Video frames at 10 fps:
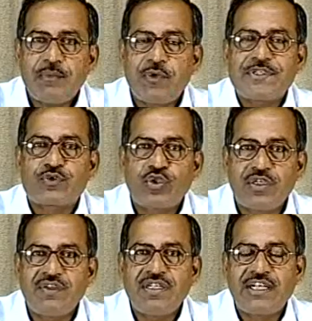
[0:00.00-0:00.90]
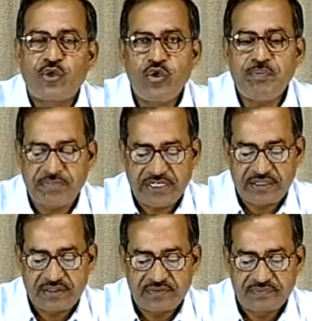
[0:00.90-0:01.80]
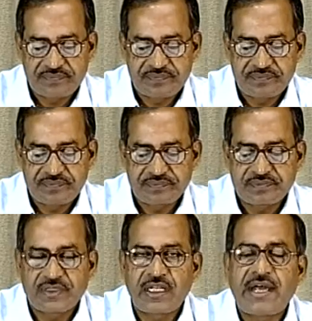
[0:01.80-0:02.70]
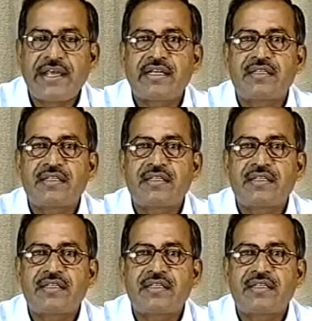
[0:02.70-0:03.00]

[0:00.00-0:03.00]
of a suitable equipment like